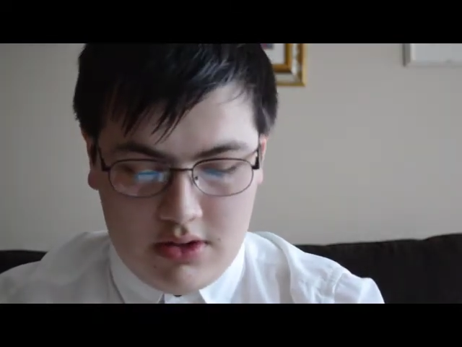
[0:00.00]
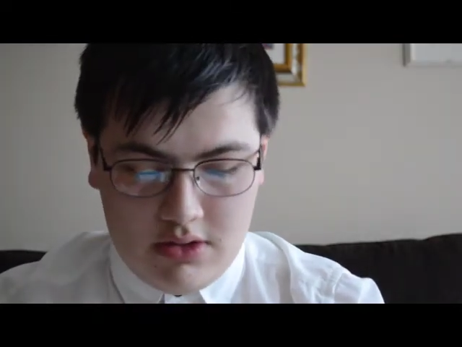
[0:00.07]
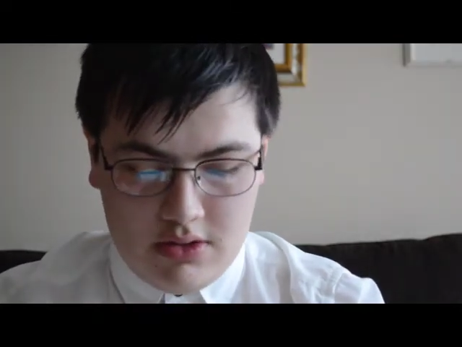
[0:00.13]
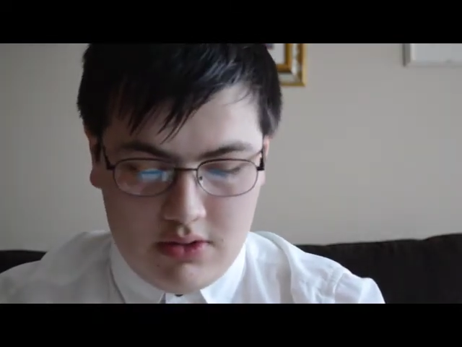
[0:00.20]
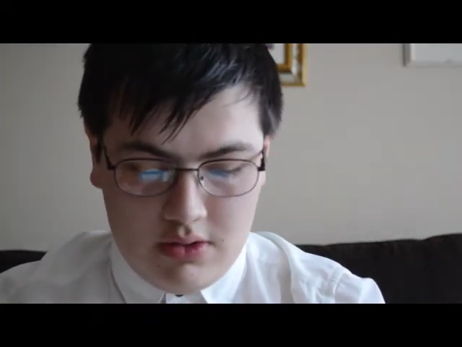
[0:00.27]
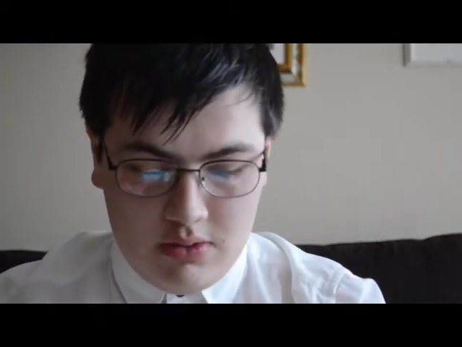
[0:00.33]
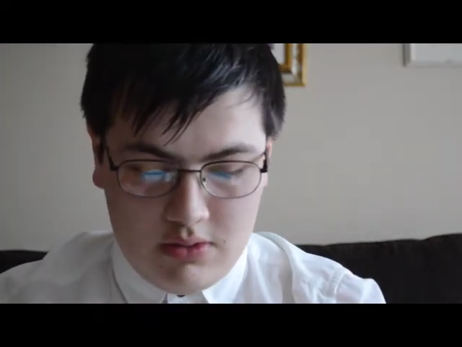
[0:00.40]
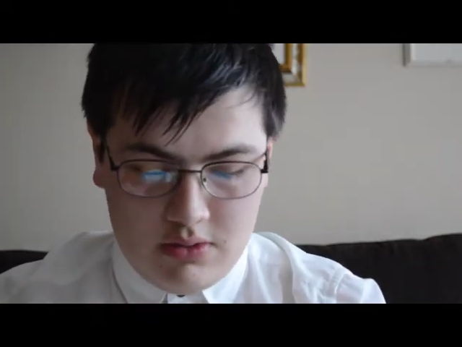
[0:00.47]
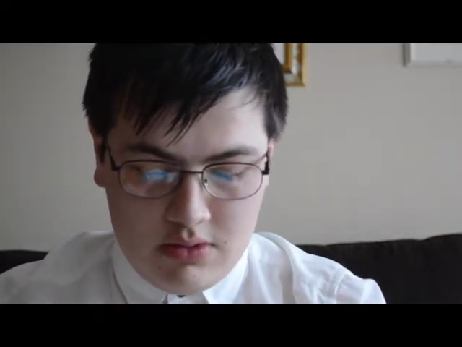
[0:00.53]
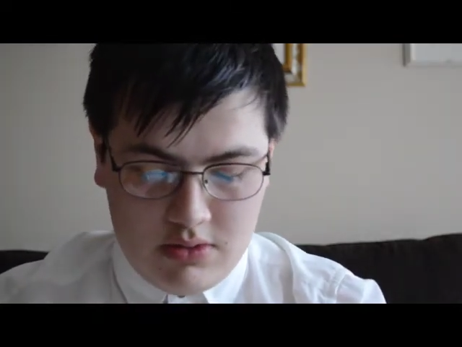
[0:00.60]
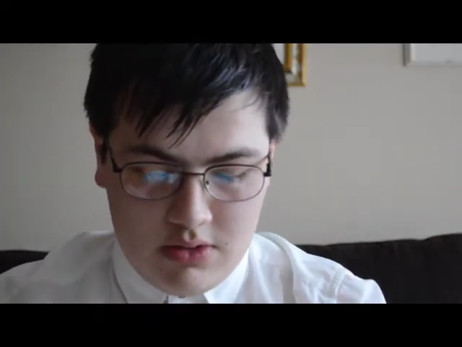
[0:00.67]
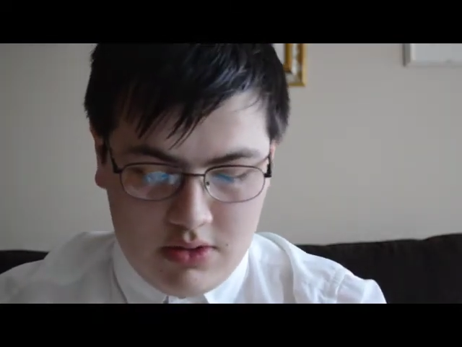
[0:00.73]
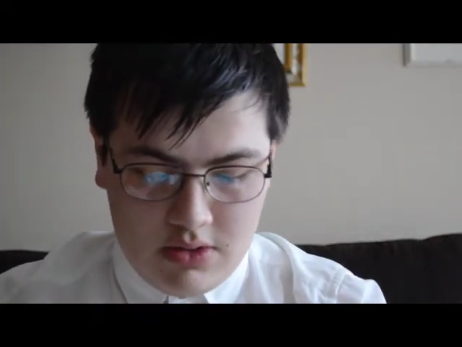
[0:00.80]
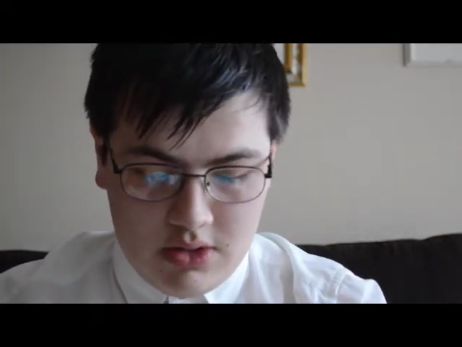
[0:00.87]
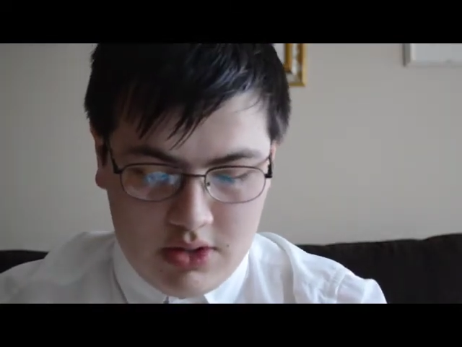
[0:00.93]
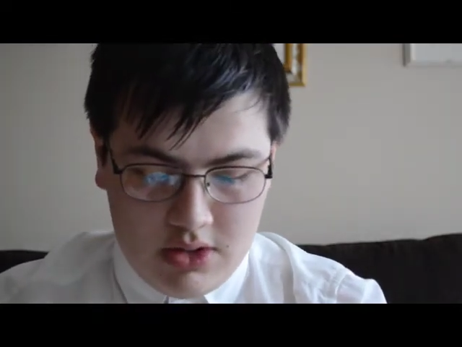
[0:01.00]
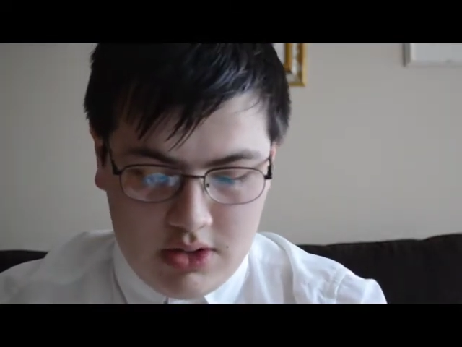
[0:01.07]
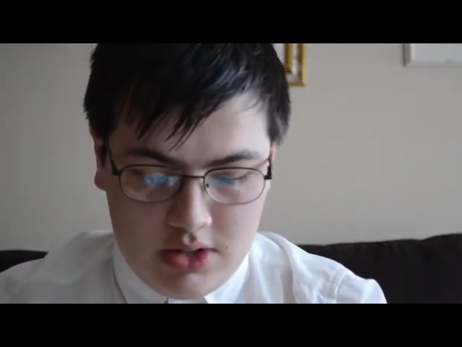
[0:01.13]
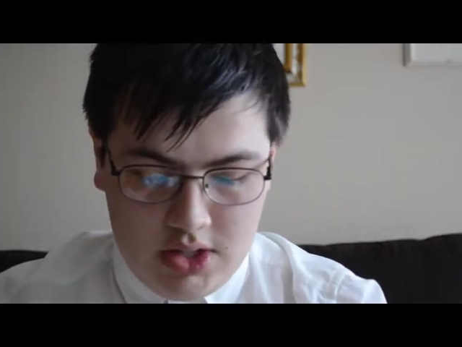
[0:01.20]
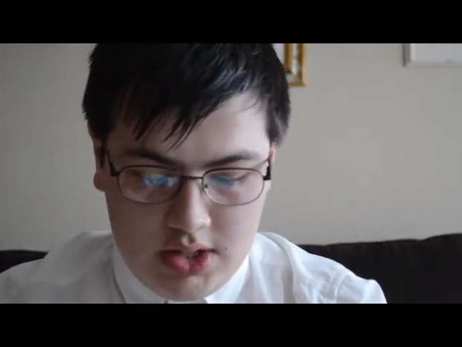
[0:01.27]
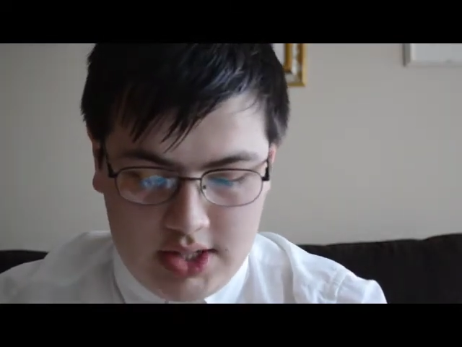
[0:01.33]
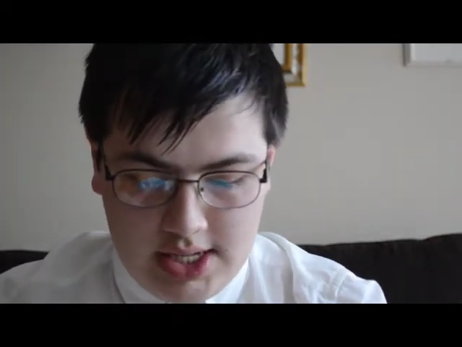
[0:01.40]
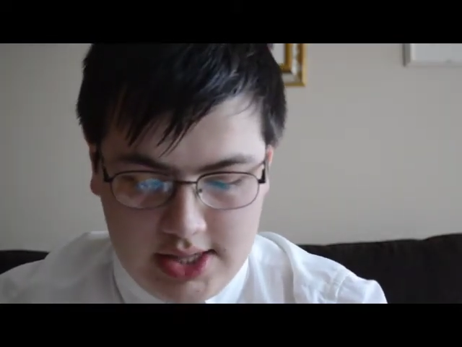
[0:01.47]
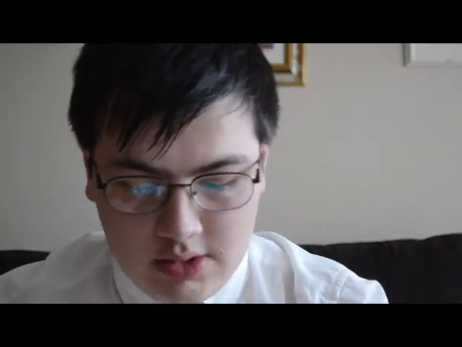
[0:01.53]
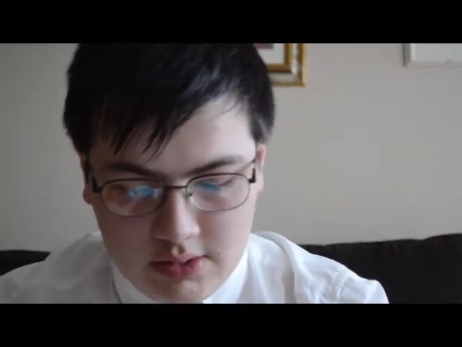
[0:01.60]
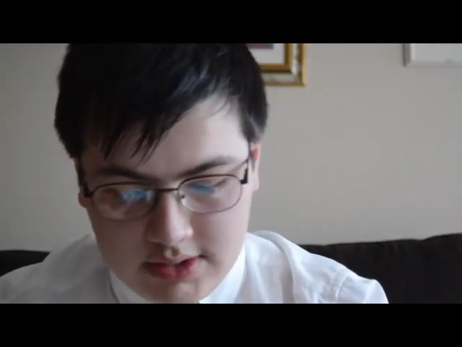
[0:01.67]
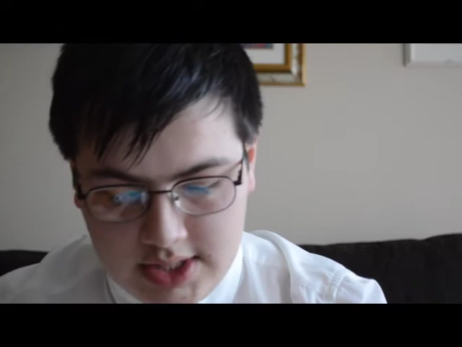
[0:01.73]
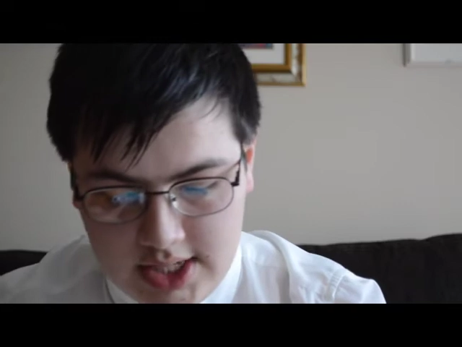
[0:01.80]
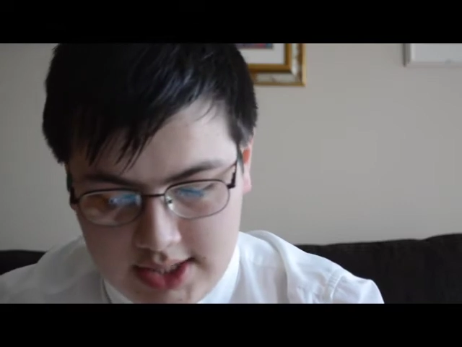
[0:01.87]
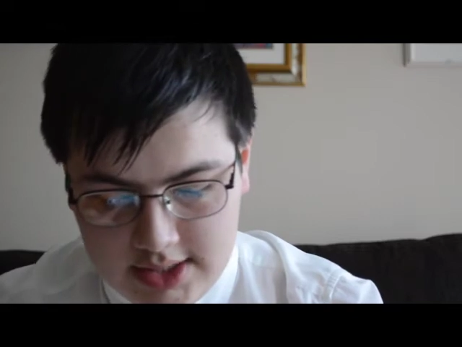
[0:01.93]
So you take
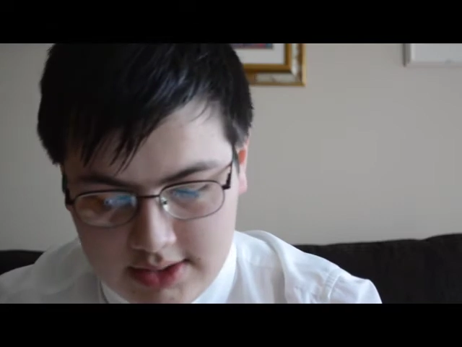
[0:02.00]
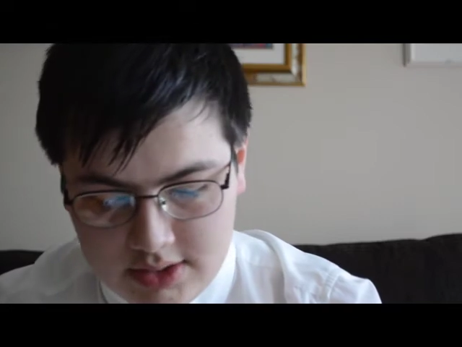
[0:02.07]
those 9